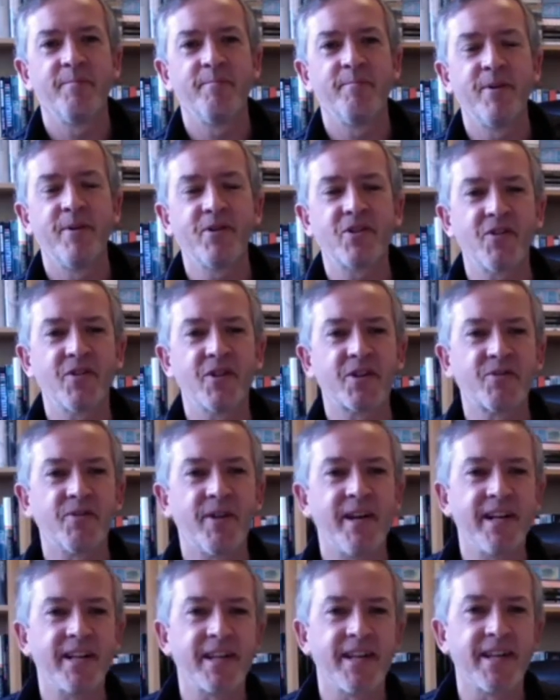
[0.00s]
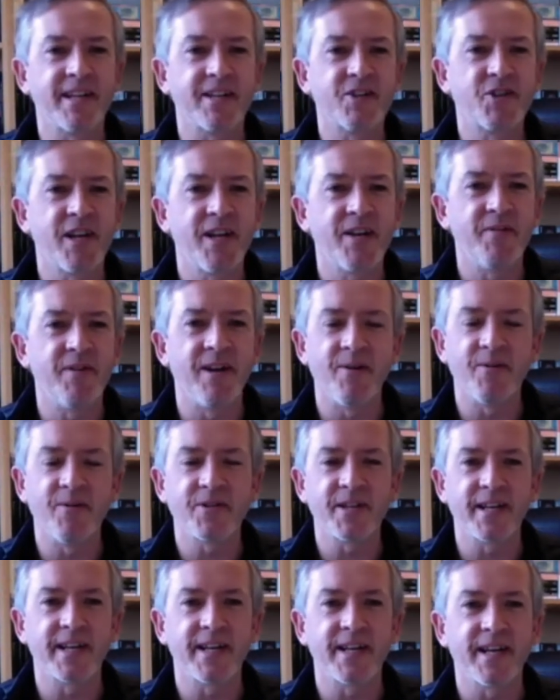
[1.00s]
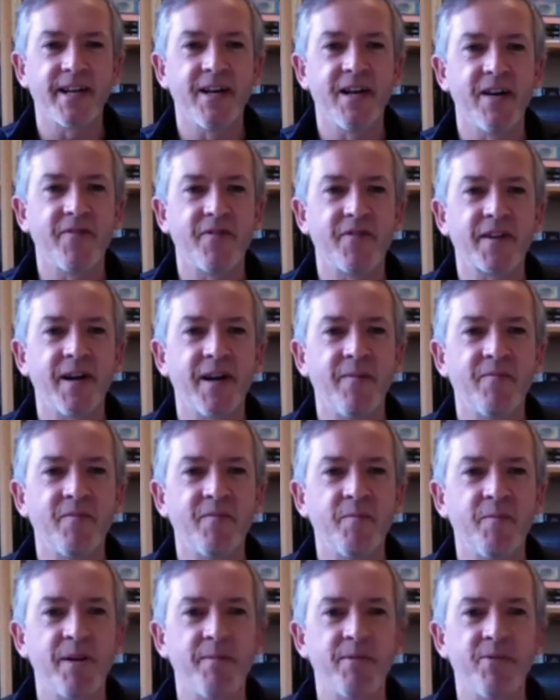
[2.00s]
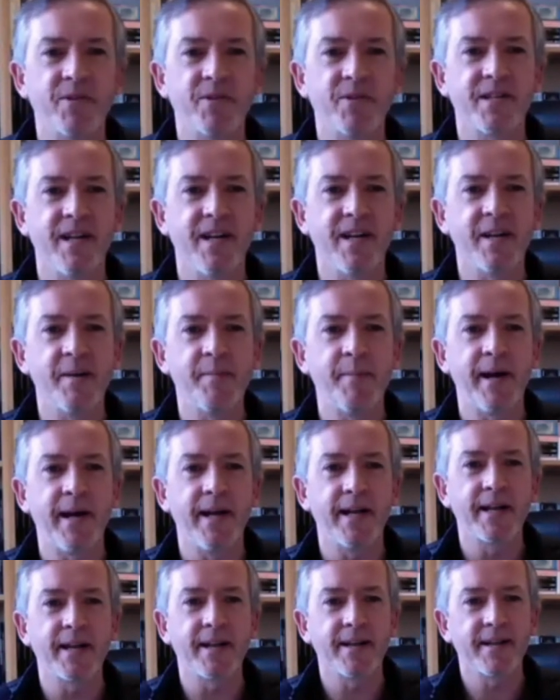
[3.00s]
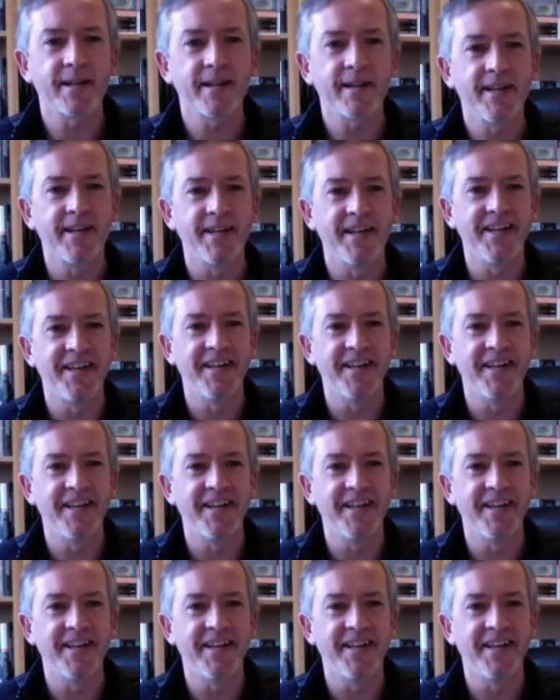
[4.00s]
Most of the great things, generally, I was thinking, life have come from people who are slightly mad.